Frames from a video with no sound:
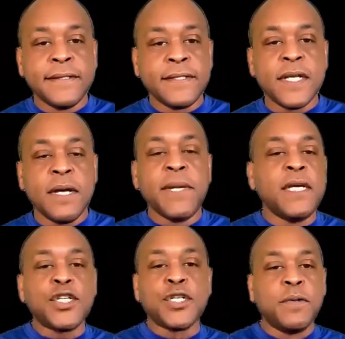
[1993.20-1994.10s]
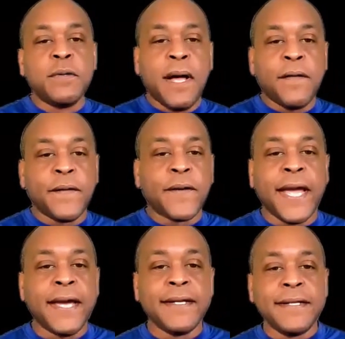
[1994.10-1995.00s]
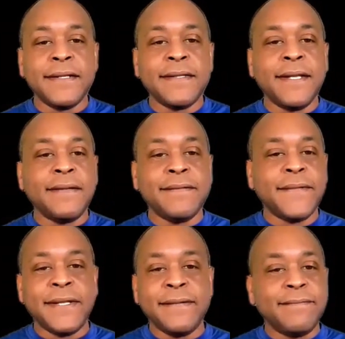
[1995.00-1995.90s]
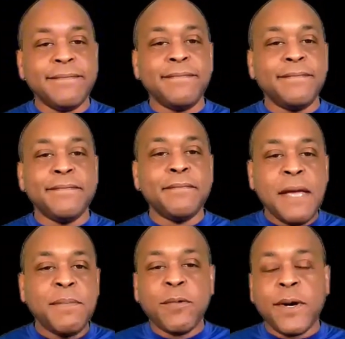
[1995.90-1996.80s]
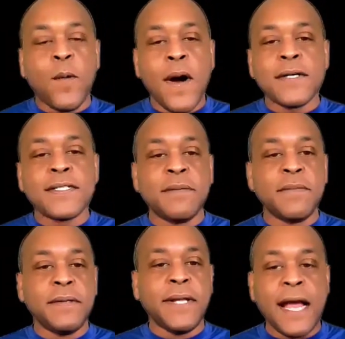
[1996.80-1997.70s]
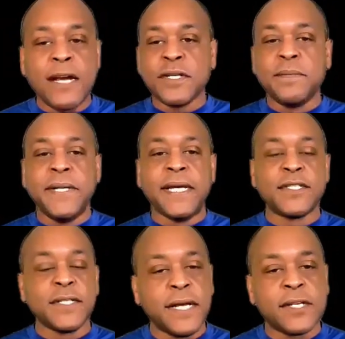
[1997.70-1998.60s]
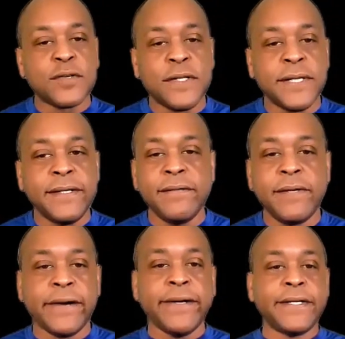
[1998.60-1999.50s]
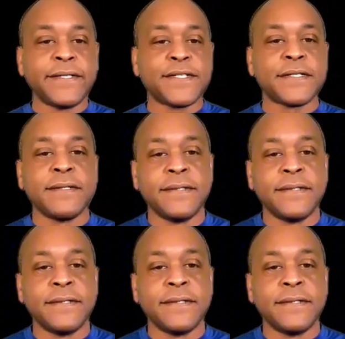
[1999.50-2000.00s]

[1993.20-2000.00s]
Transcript: some issue about their candidate that maybe requires them to actually be intellectually curious.